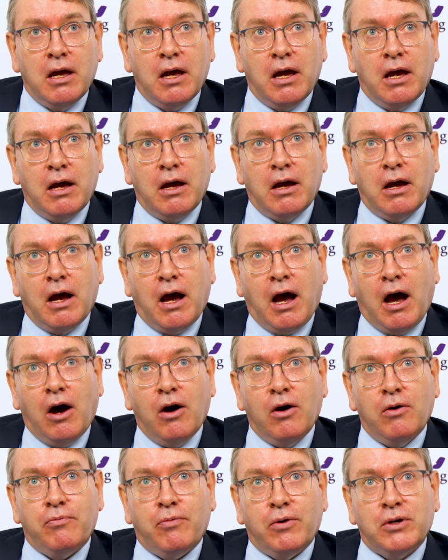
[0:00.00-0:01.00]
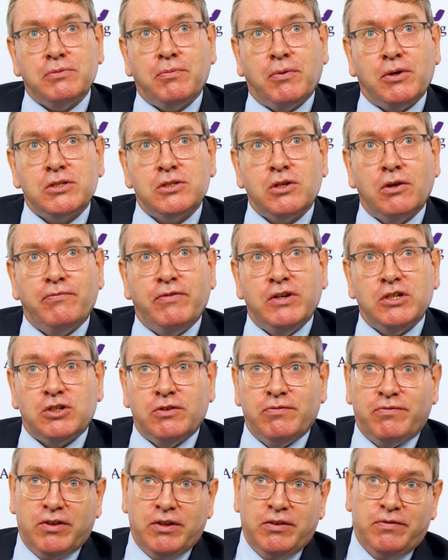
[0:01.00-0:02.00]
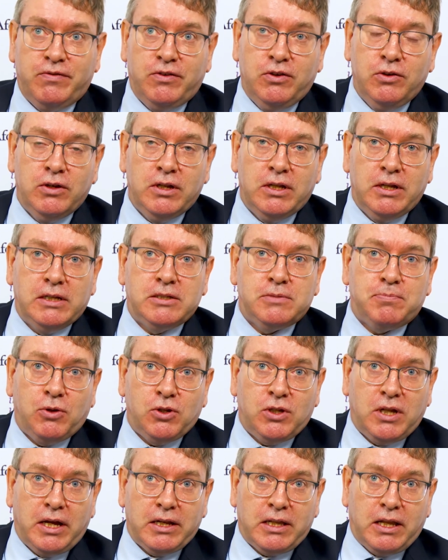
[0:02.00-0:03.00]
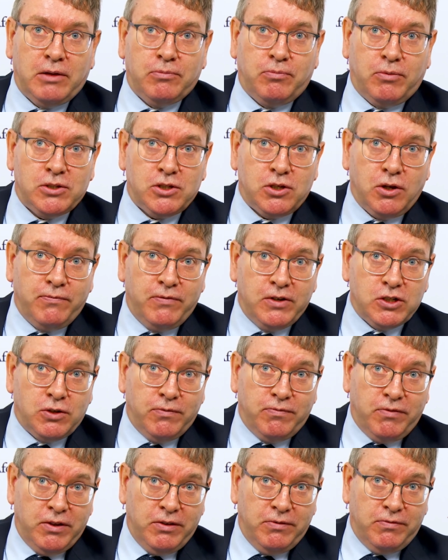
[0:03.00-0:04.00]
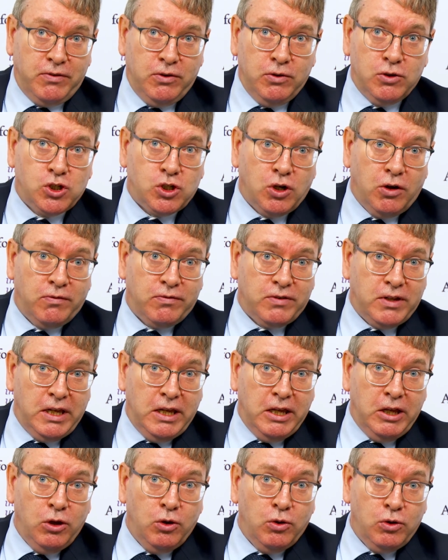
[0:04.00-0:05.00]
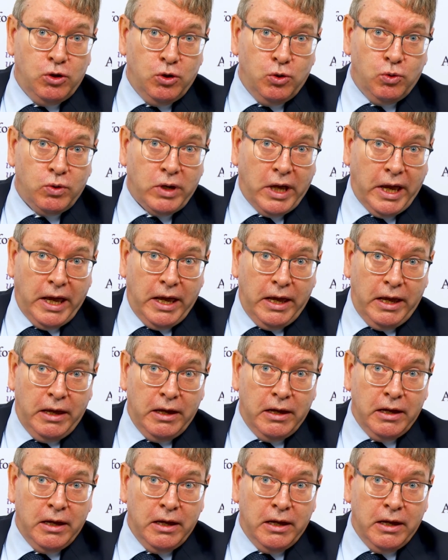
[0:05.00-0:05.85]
Uh, how, what, what's your vision for the future? Let's put like that. What's your vision for the future of the EU-UK